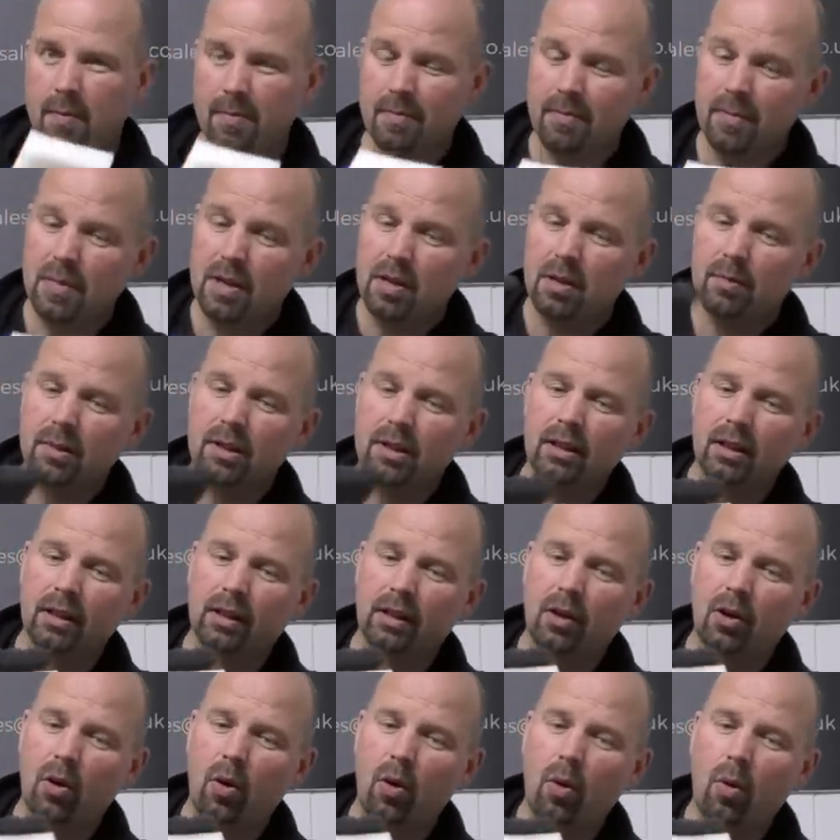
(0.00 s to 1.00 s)
maybe a
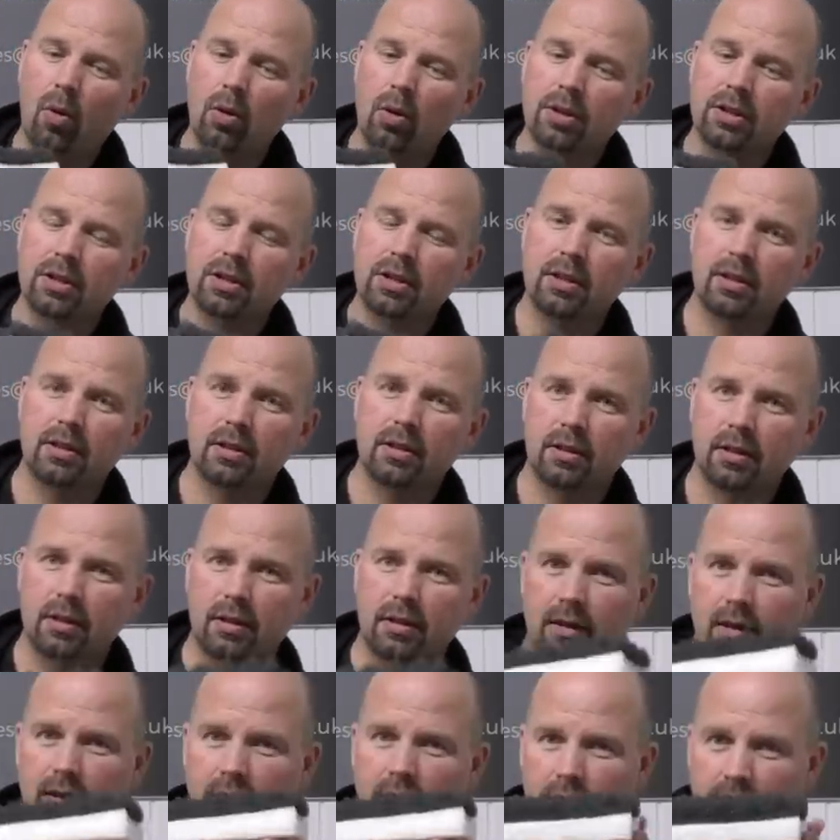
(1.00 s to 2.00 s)
coarse
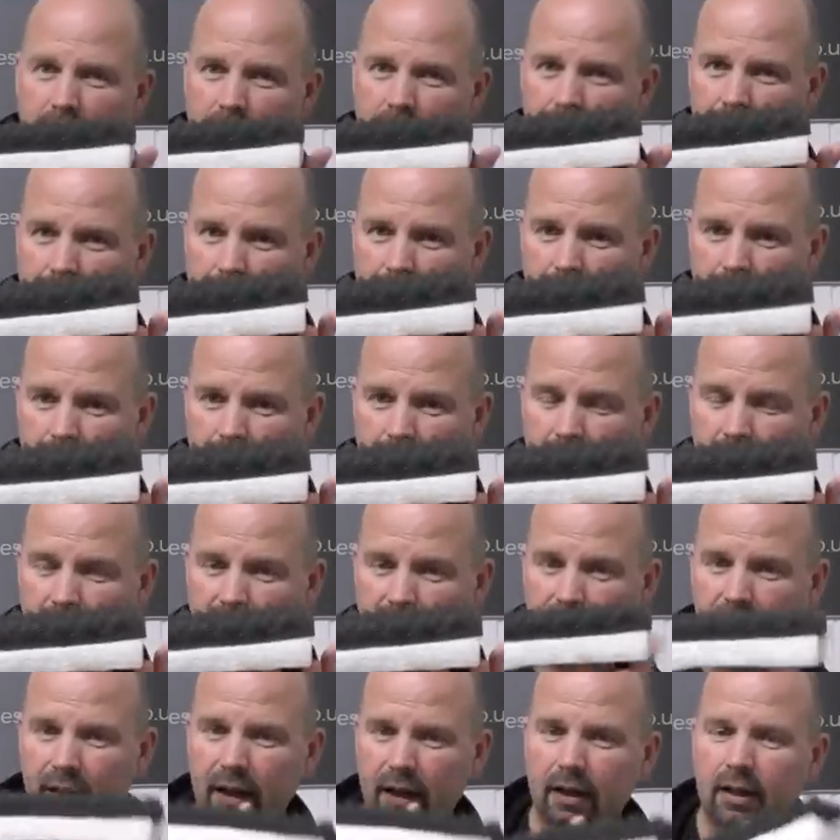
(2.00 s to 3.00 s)
and a
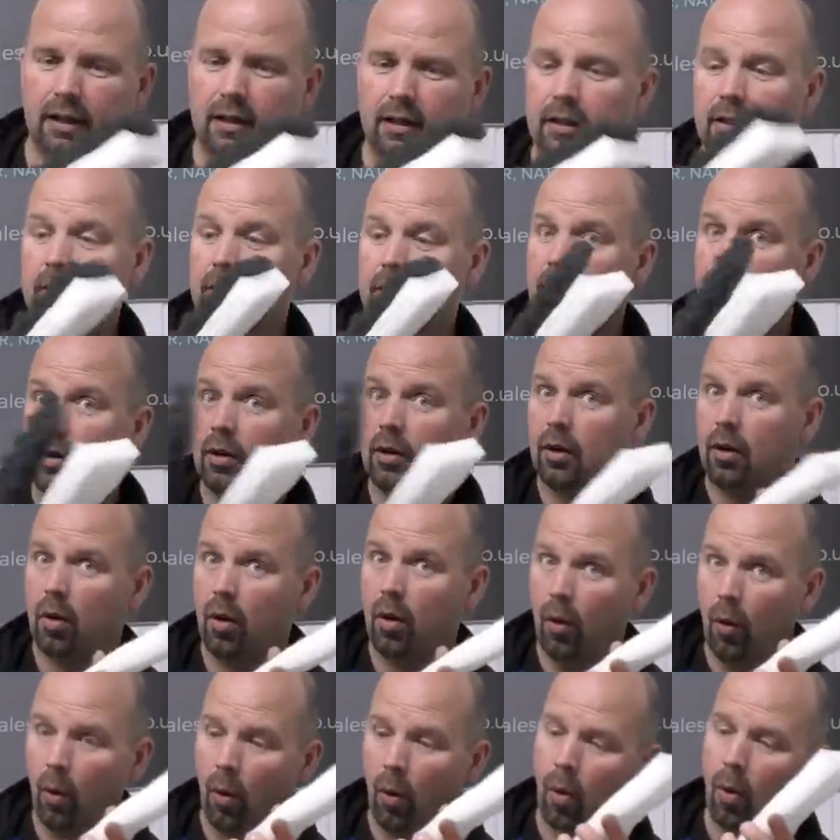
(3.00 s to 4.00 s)
fine,
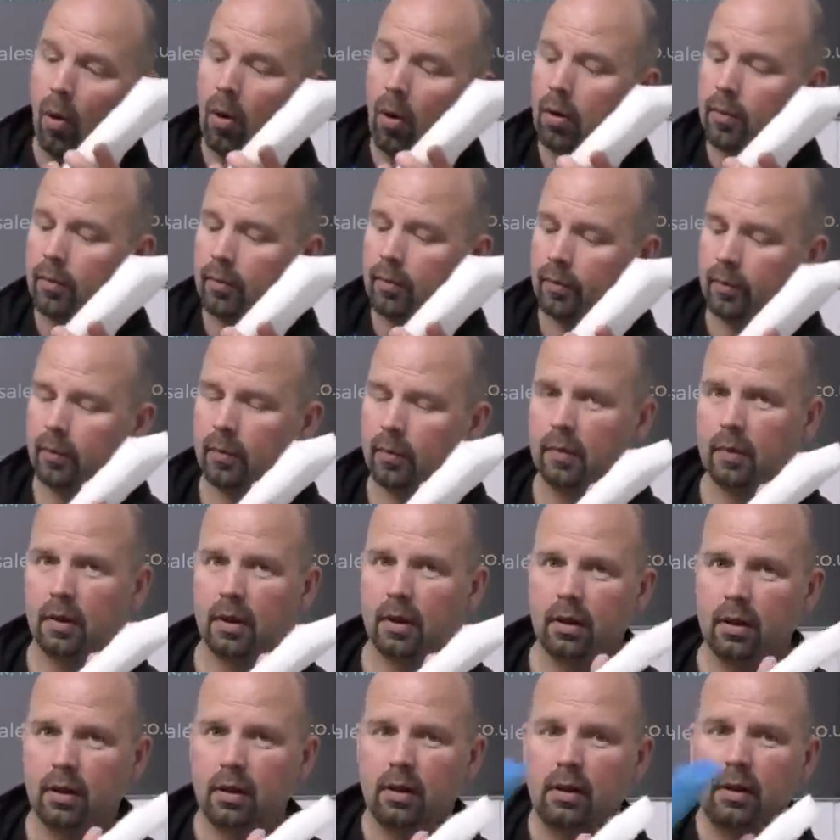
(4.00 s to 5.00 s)
or
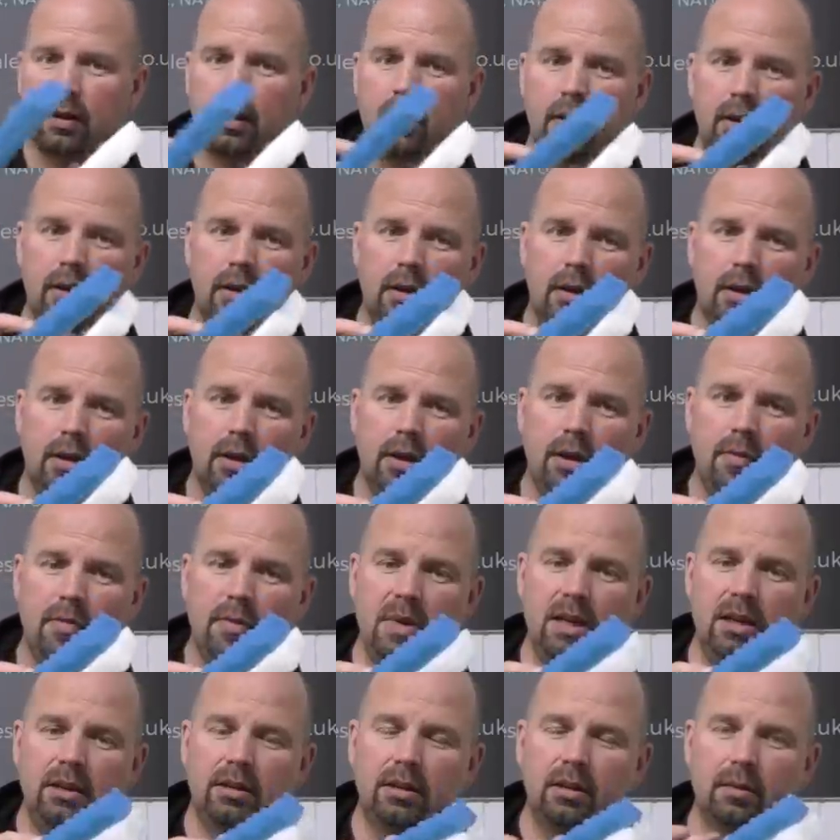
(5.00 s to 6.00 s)
a
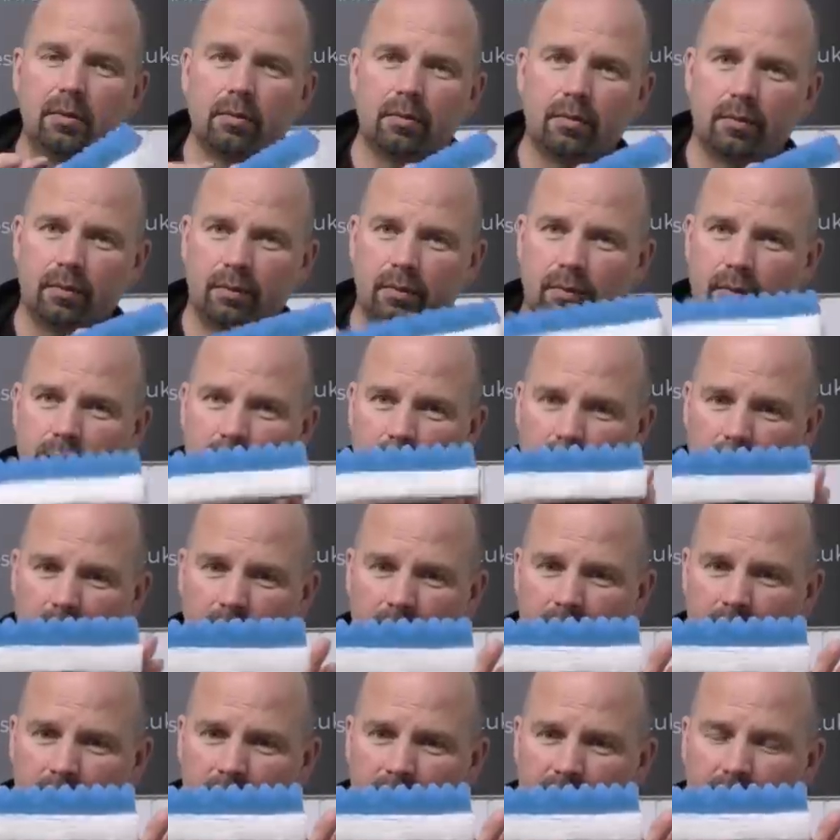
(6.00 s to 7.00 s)
medium
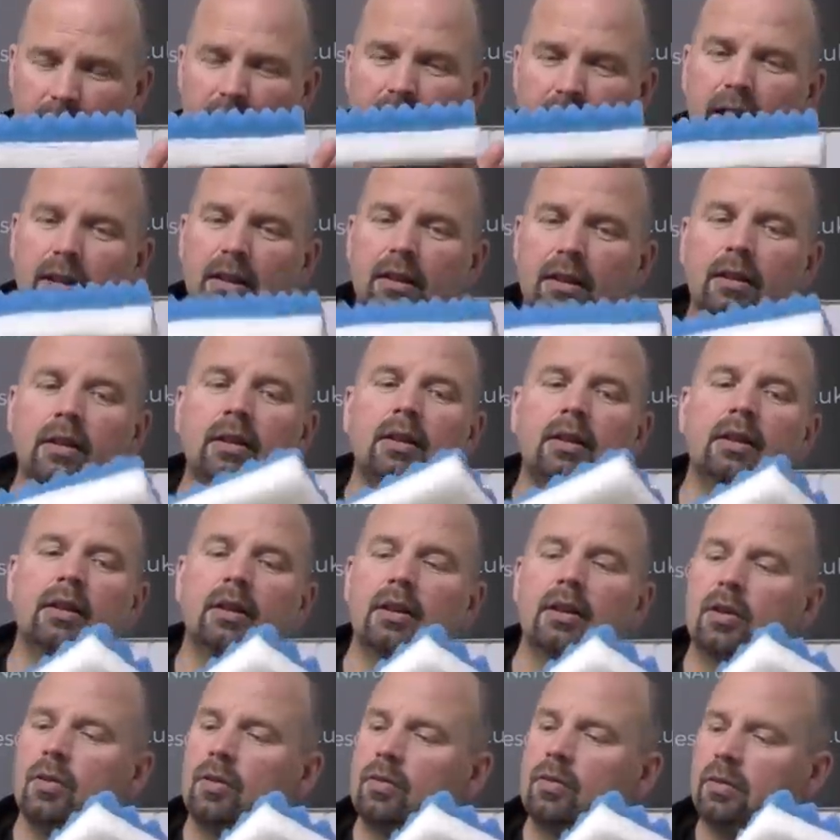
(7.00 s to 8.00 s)
and a fine.
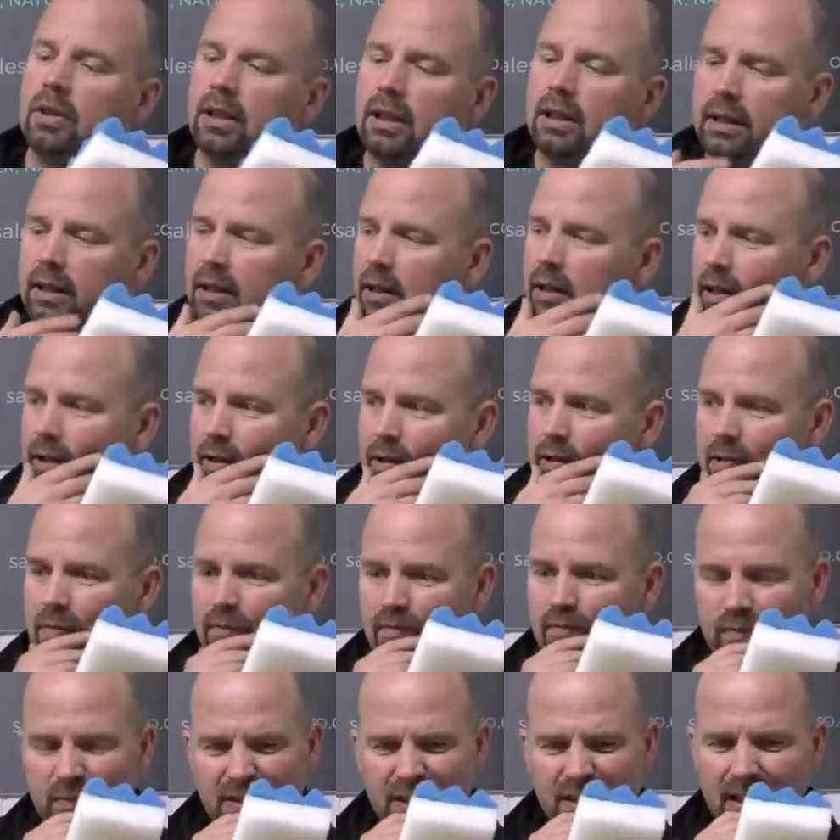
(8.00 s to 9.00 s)
Really you
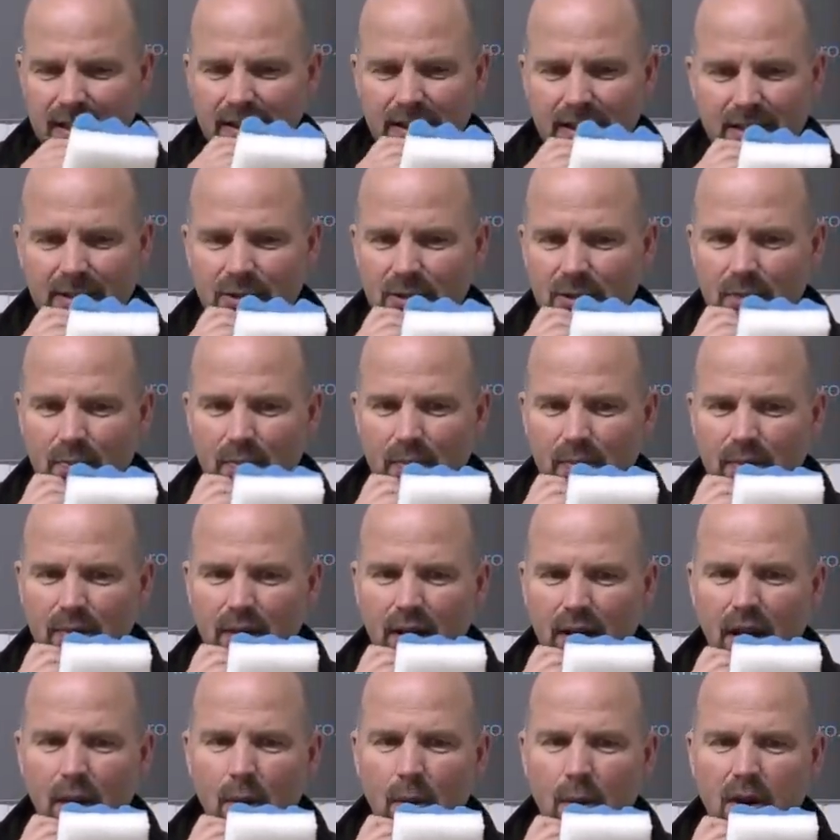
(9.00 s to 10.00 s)
can set this up
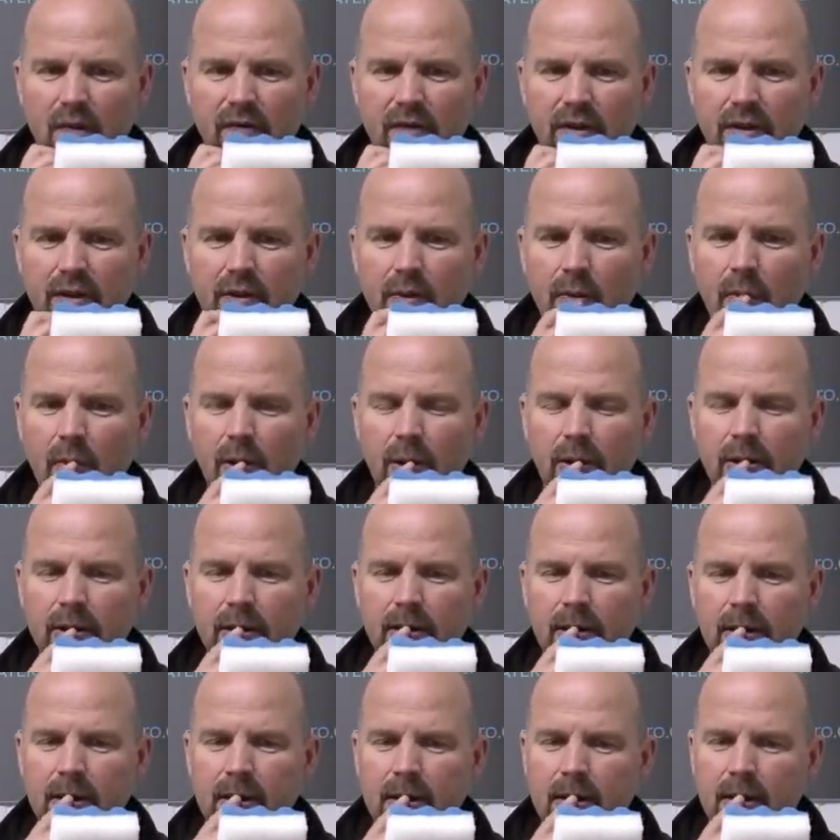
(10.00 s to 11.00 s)
however you want.
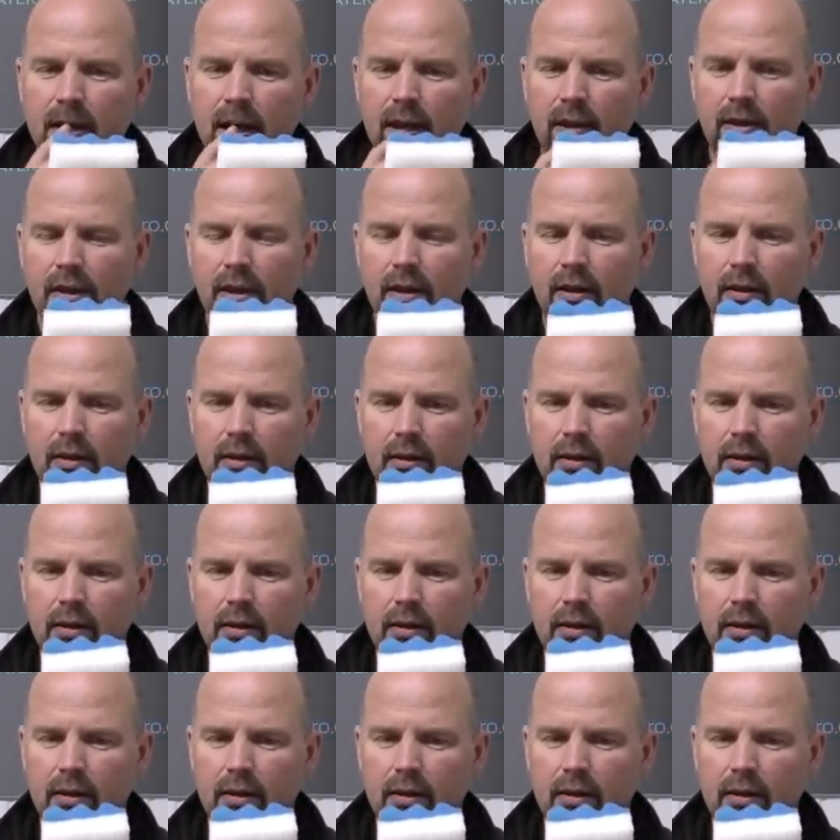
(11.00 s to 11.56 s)
I think